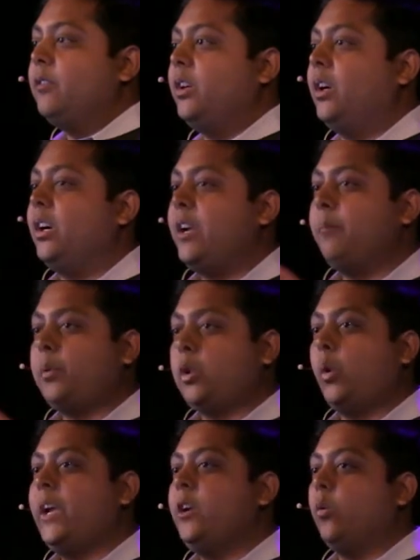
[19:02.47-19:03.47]
the
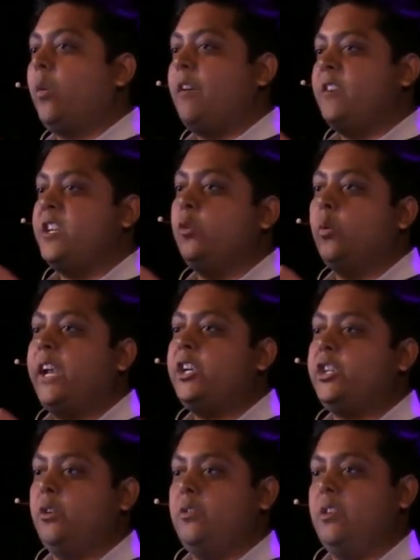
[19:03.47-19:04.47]
employee to revenue
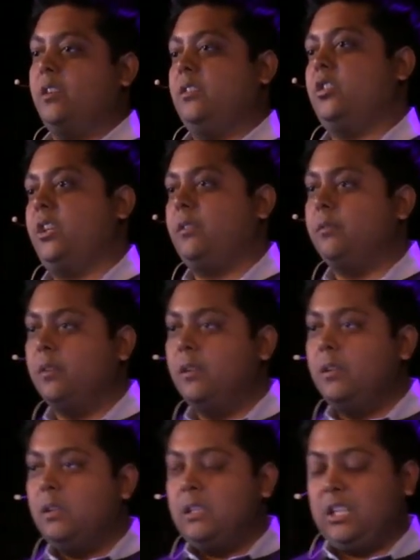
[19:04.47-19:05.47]
ratio you can achieve.
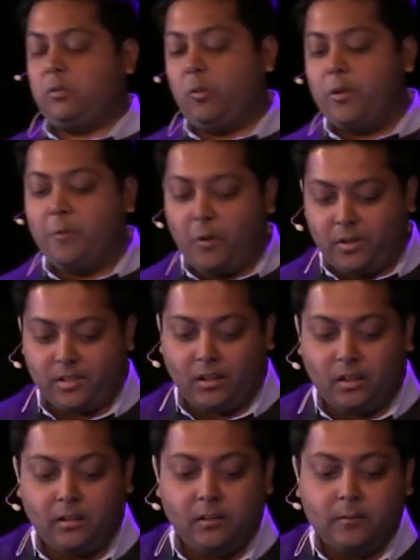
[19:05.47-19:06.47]
That's what we focus on.